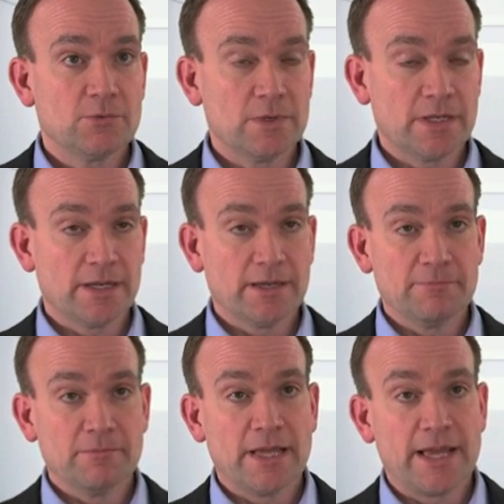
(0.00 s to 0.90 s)

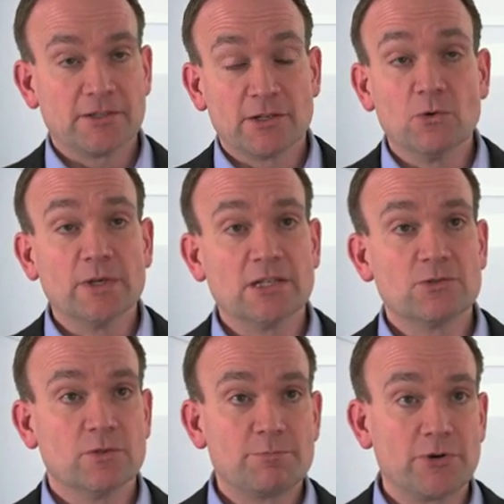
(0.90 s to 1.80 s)
And going
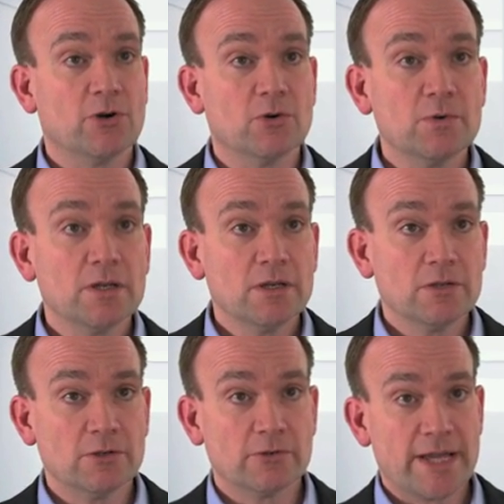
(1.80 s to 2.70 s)
into the Pro,
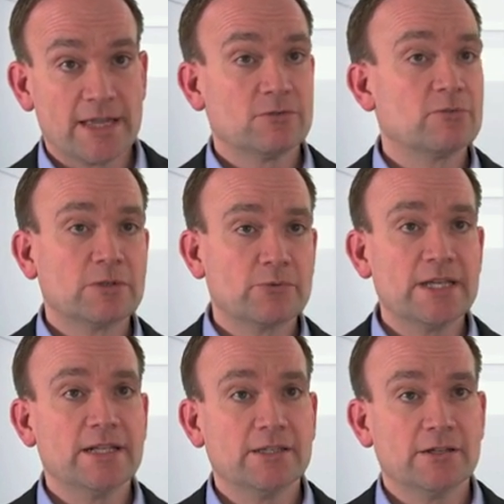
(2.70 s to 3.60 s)
you're entering
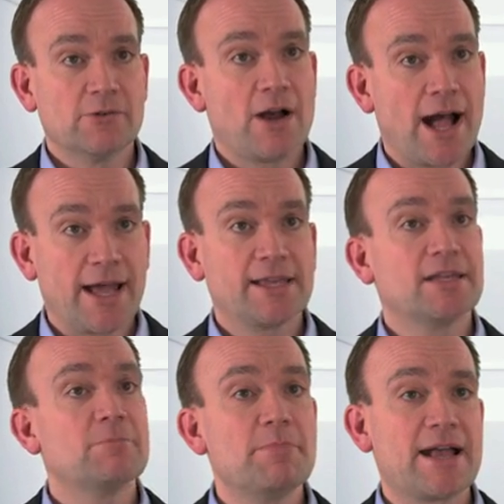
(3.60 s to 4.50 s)
really, high
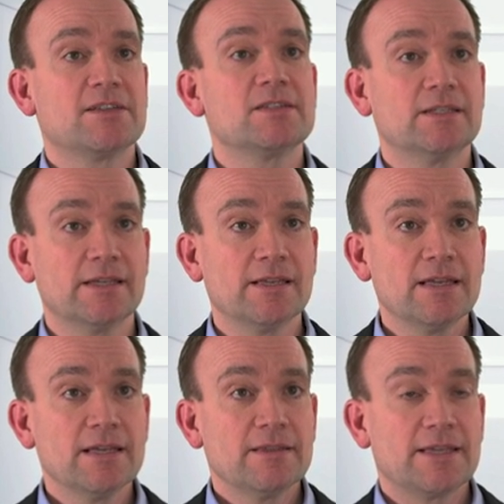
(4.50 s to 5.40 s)
capacity
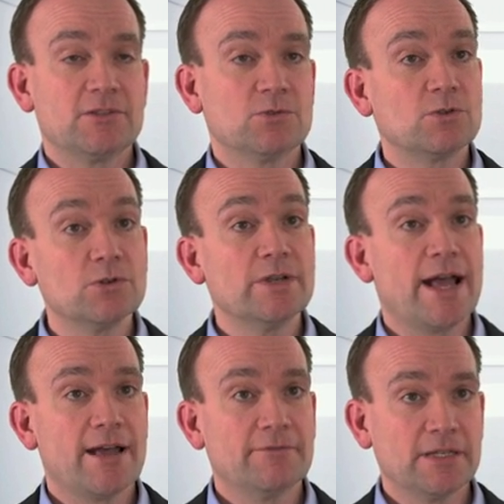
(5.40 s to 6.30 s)
that you could
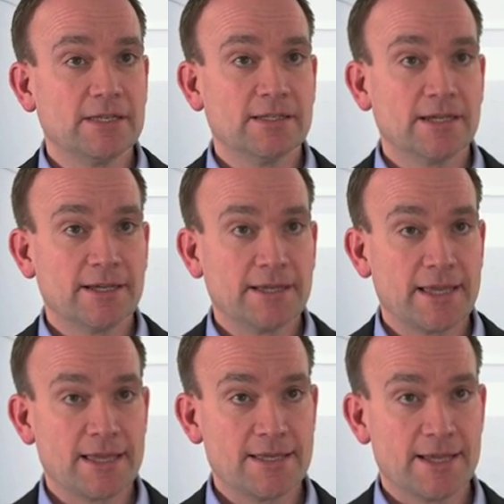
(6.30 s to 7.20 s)
have in
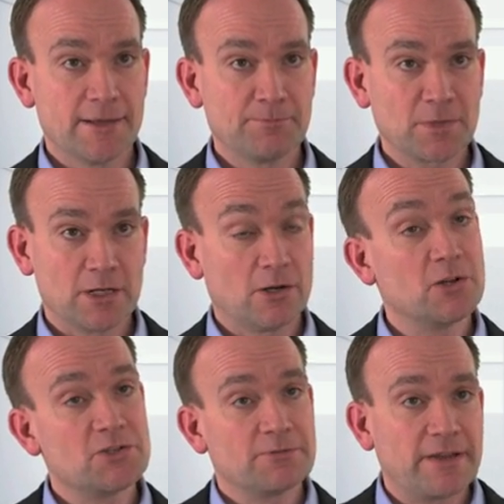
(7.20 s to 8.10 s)
a
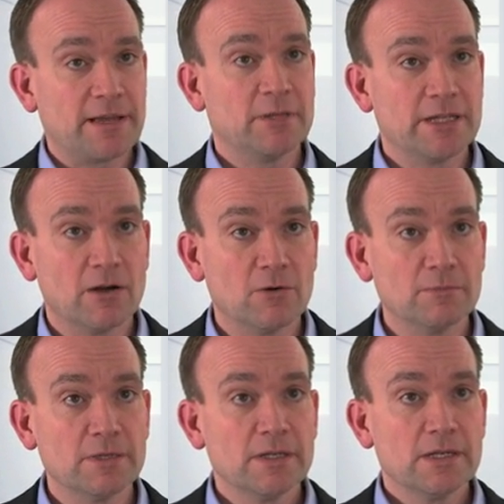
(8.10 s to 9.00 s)
larger family home